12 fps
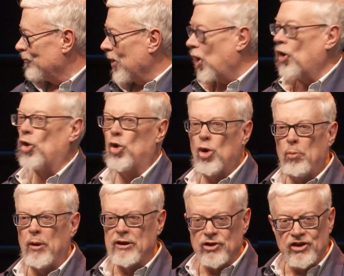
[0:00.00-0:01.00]
A whole
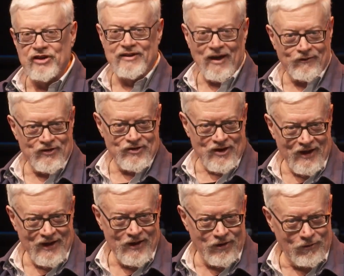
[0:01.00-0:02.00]
bunch of stuff is going to
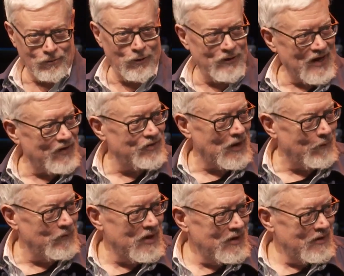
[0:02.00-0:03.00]
get thrown at them
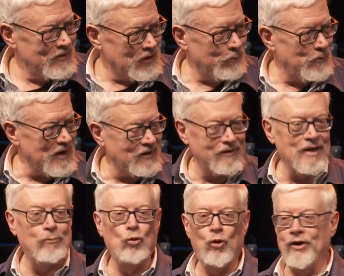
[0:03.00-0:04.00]
to make
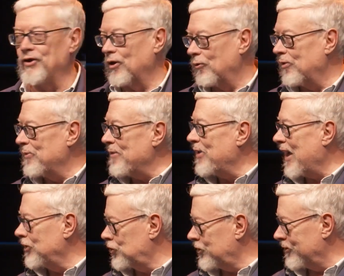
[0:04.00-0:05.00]
them wonder, well, maybe I
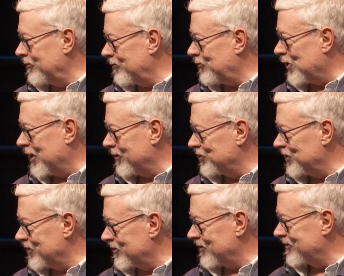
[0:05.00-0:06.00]
shouldn't follow
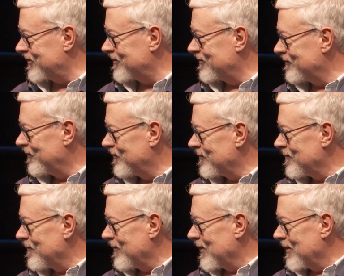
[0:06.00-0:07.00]
Jesus.
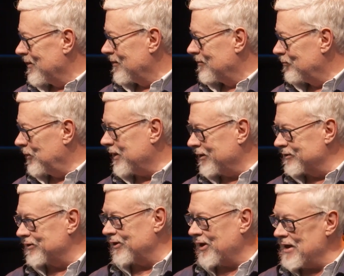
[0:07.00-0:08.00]
Because
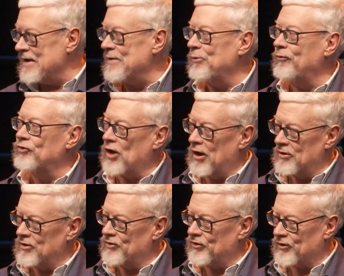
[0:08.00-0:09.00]
the kingdom of
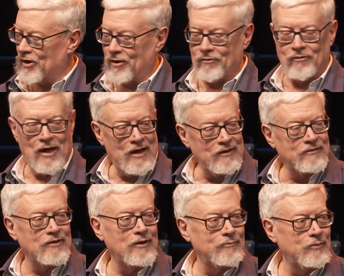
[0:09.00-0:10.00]
darkness is going to rise
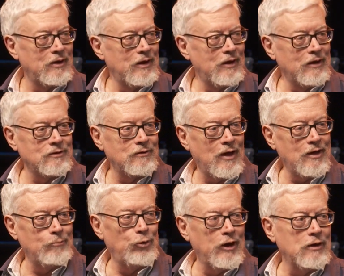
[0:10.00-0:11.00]
up and try to
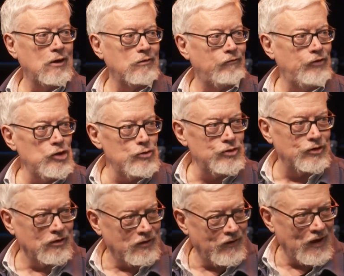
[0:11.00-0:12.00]
bring
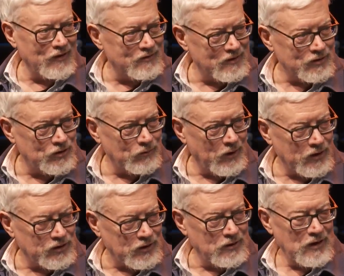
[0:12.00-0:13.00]
confusion to that
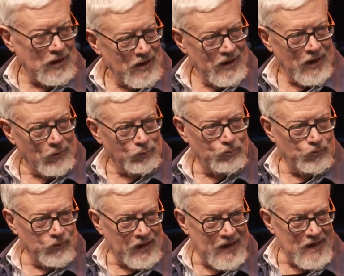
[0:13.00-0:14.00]
situation and
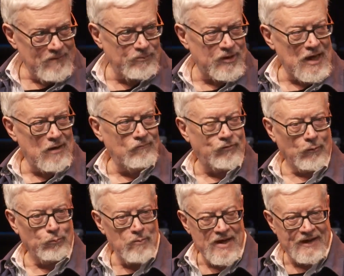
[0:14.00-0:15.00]
keep them
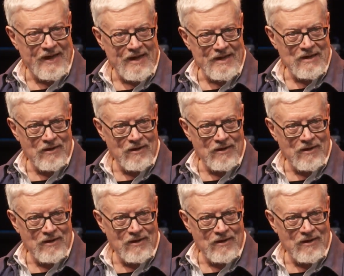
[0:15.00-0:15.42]
from making